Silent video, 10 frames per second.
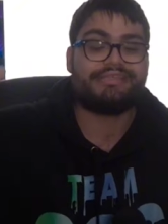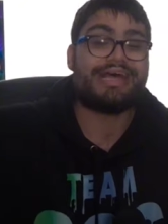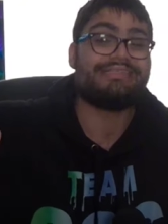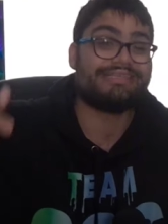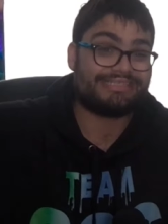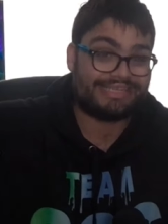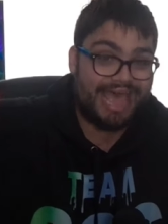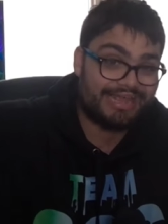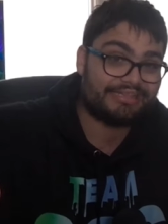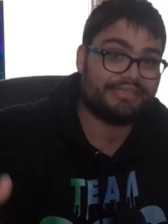that's
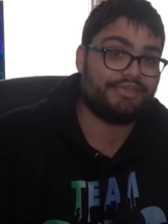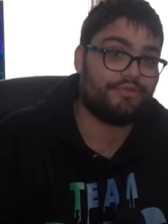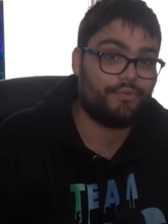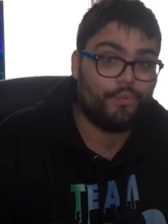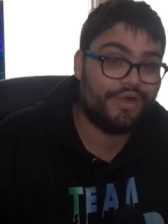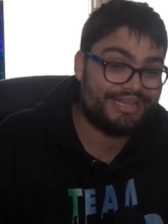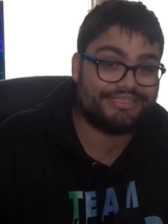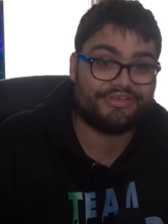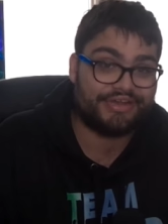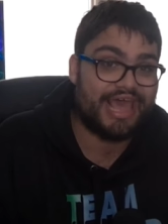exactly what
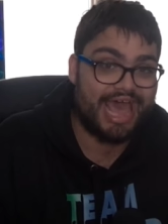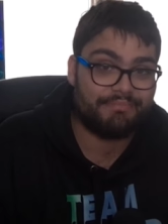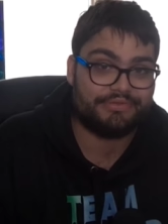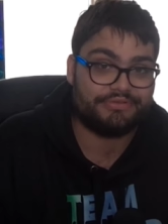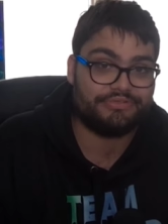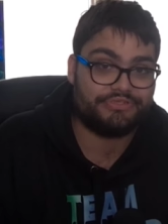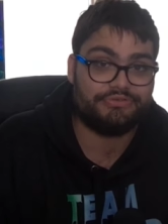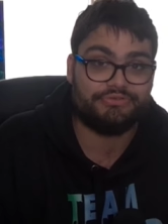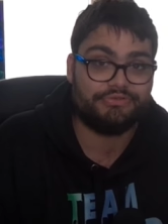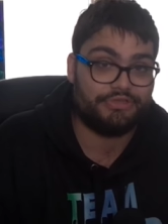is going to happen
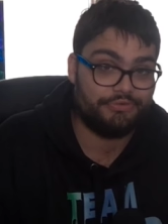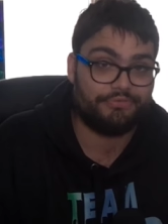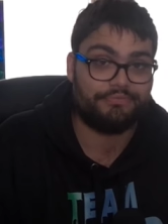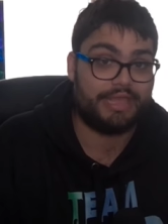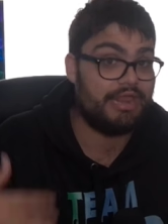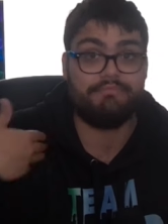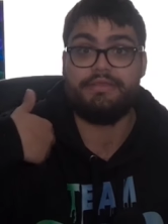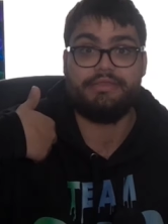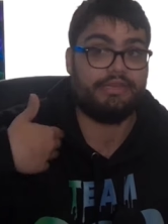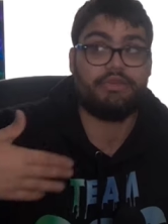to you and
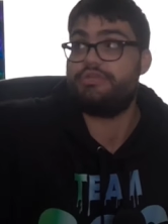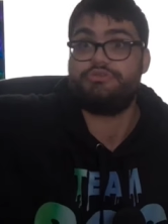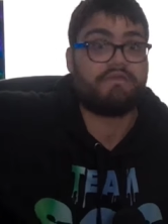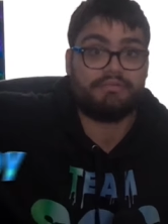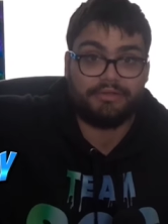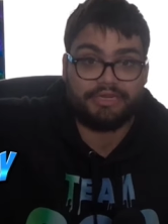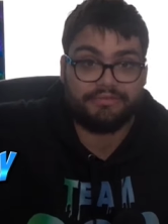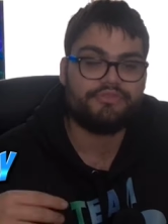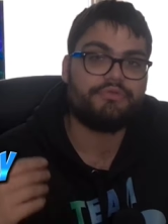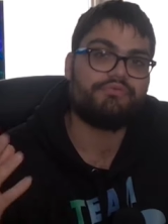me and to
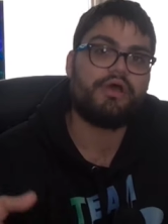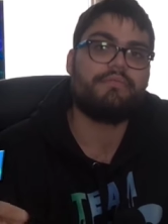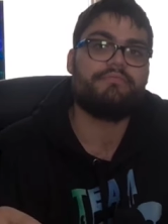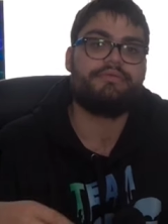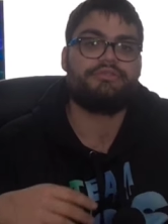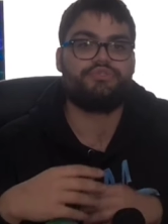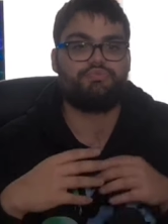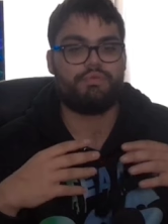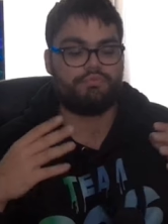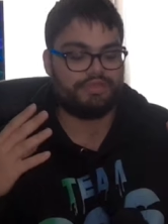everybody. The problem is
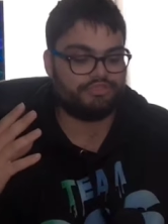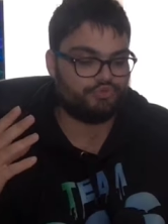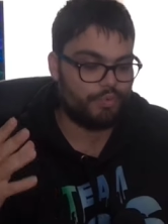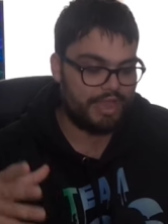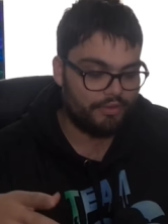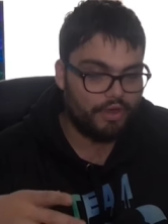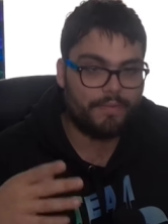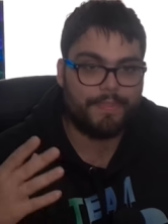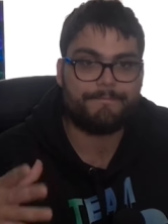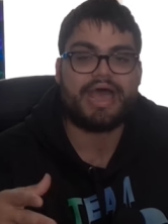when we dwell
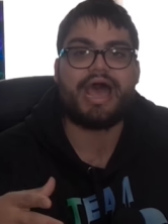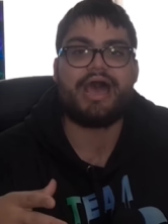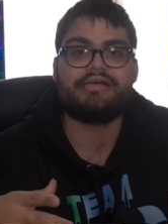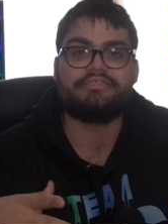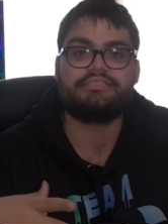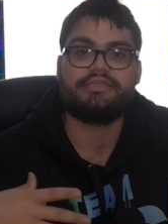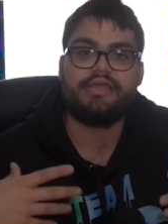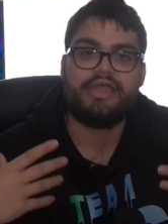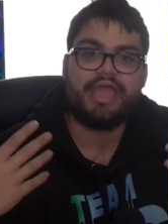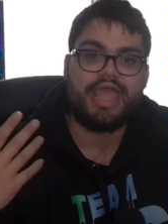on the past
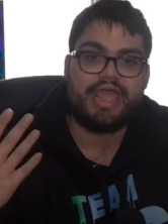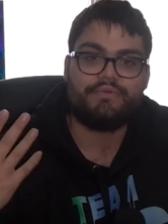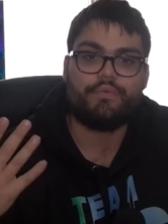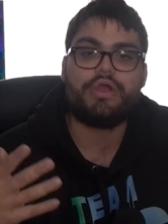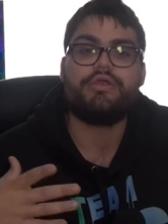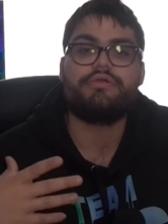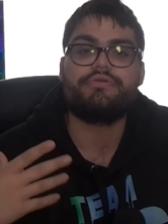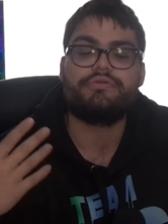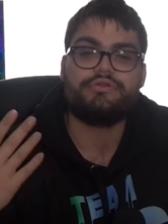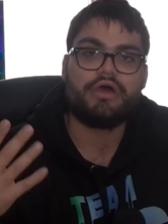and
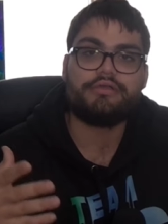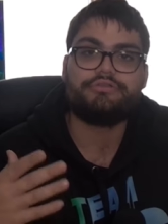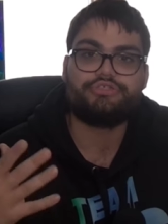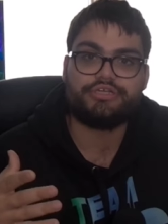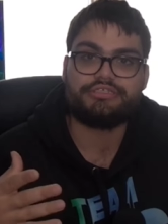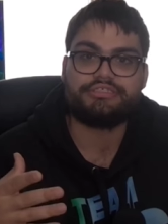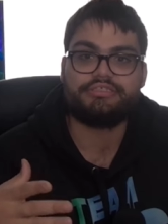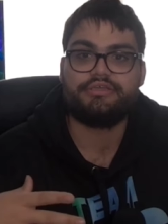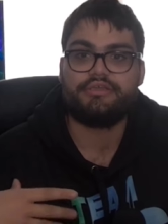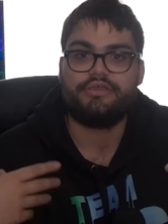we're not
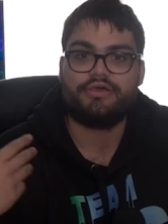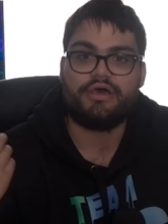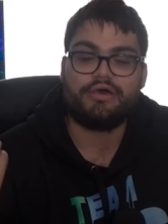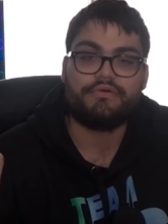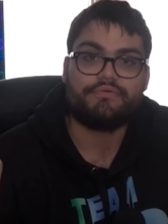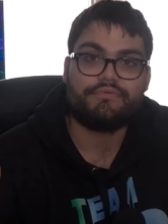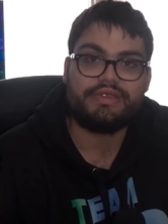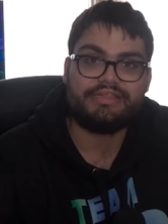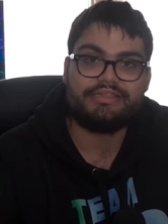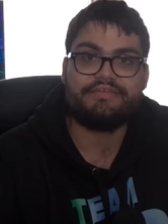just uh,
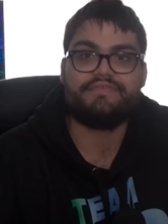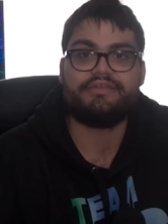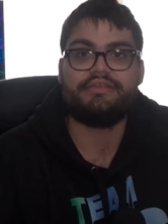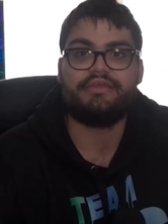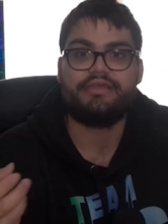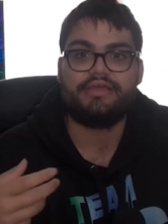reliving